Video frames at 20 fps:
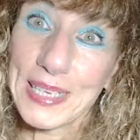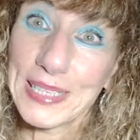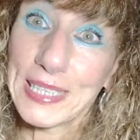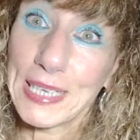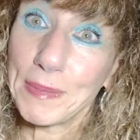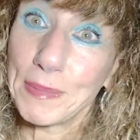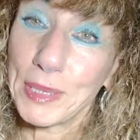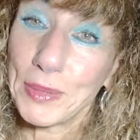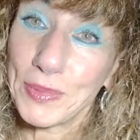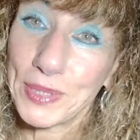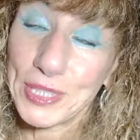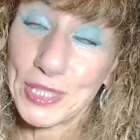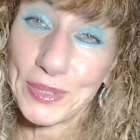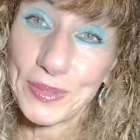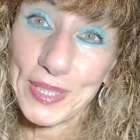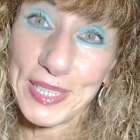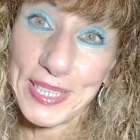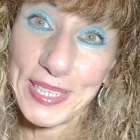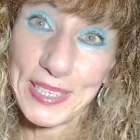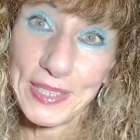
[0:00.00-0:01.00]
tell me what
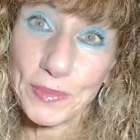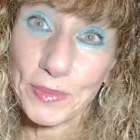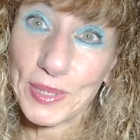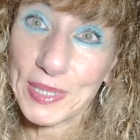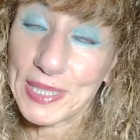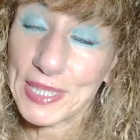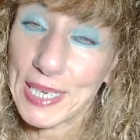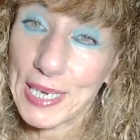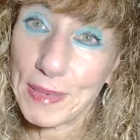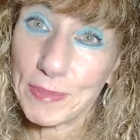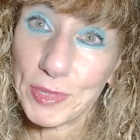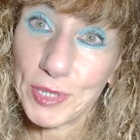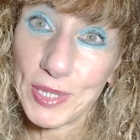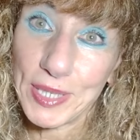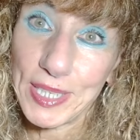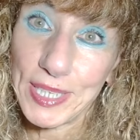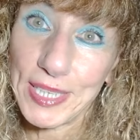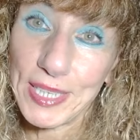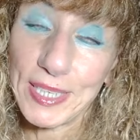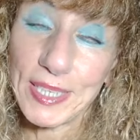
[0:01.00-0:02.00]
to eat, what time to
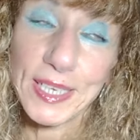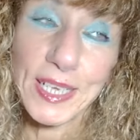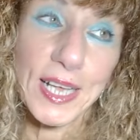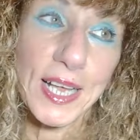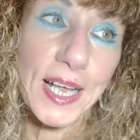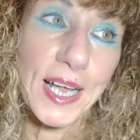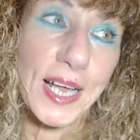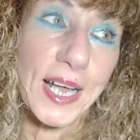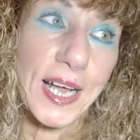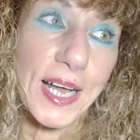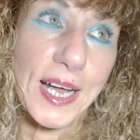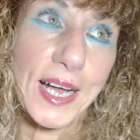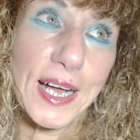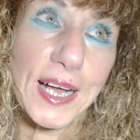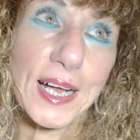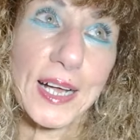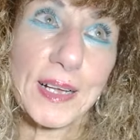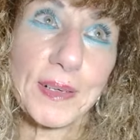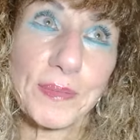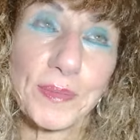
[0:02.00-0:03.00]
eat,
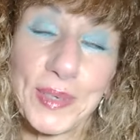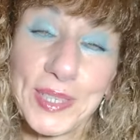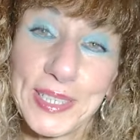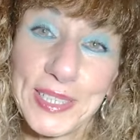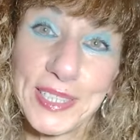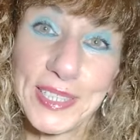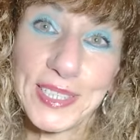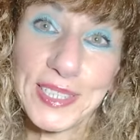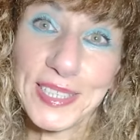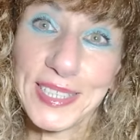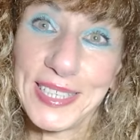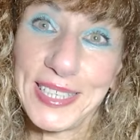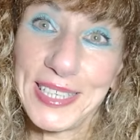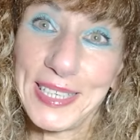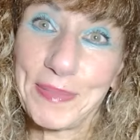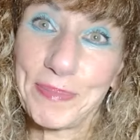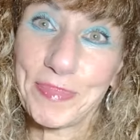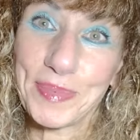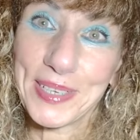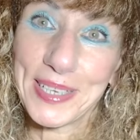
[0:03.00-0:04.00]
when to
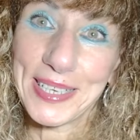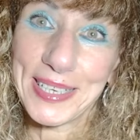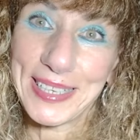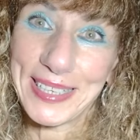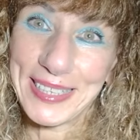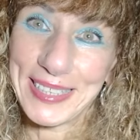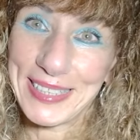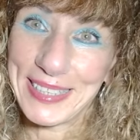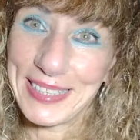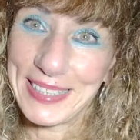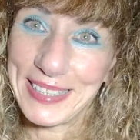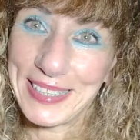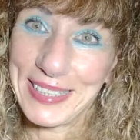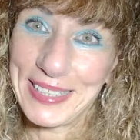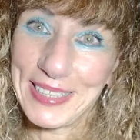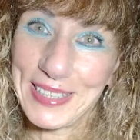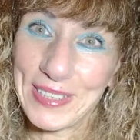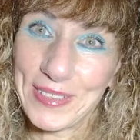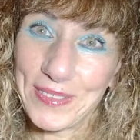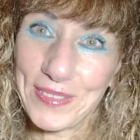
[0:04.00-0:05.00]
sleep,
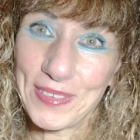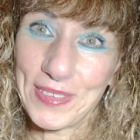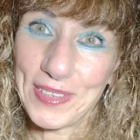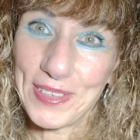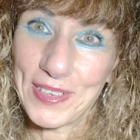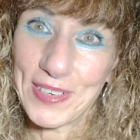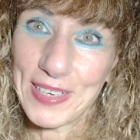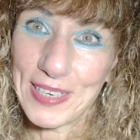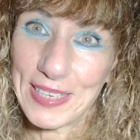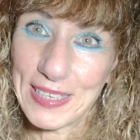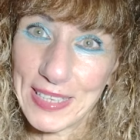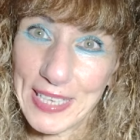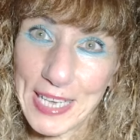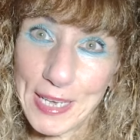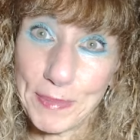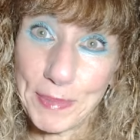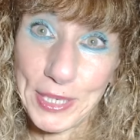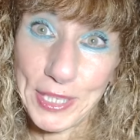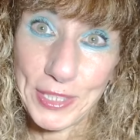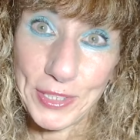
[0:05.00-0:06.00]
you know, not
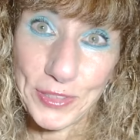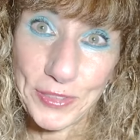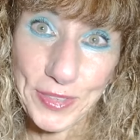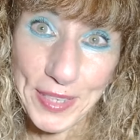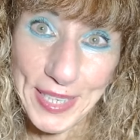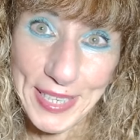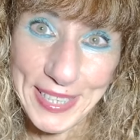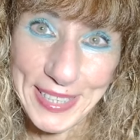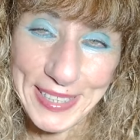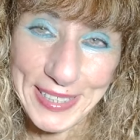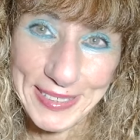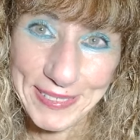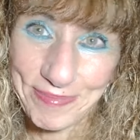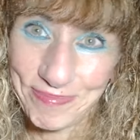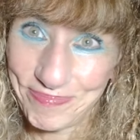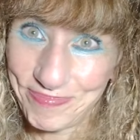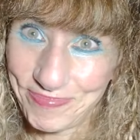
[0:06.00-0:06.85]
allow me to drink.